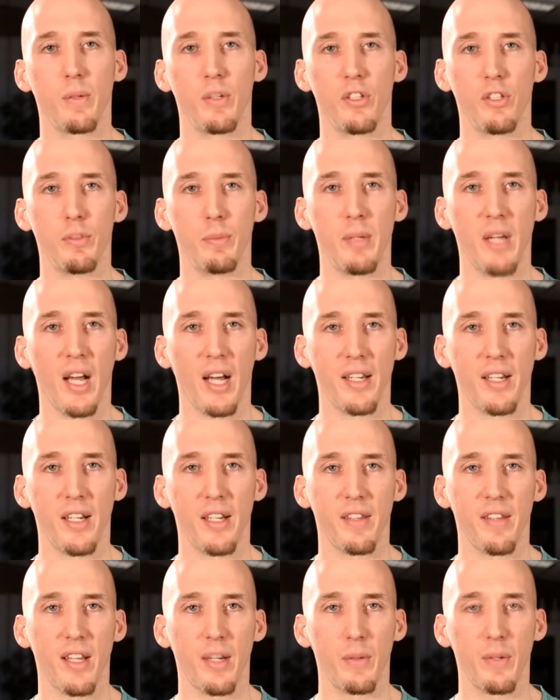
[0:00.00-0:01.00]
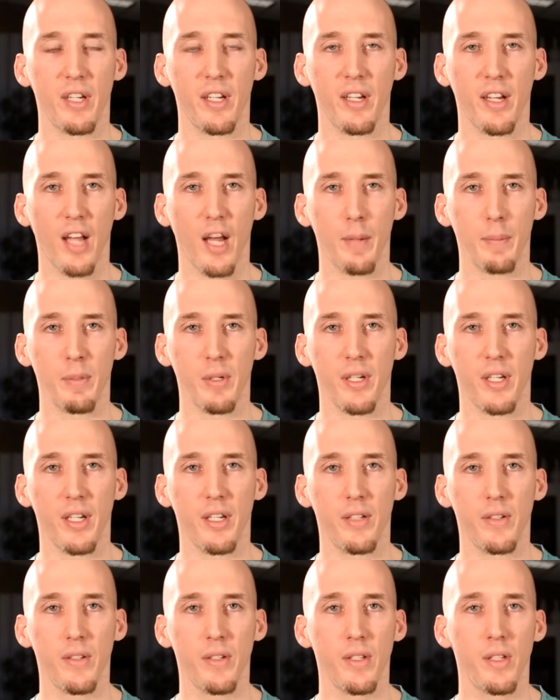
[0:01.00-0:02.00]
which is beyond anything we can
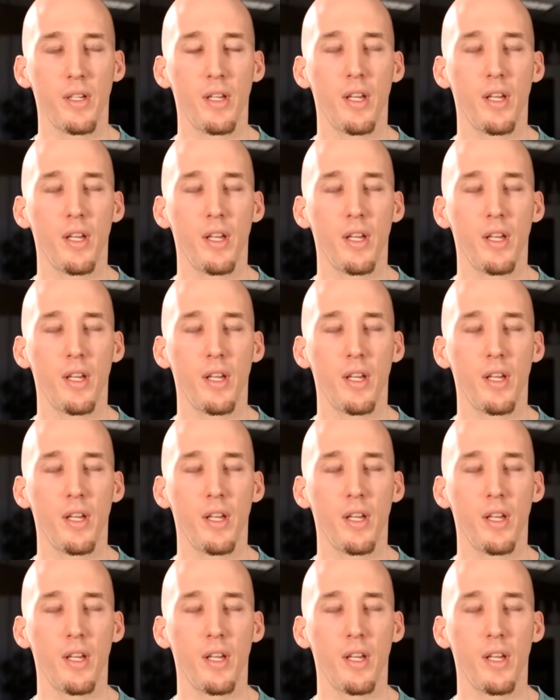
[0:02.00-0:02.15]
comprehend."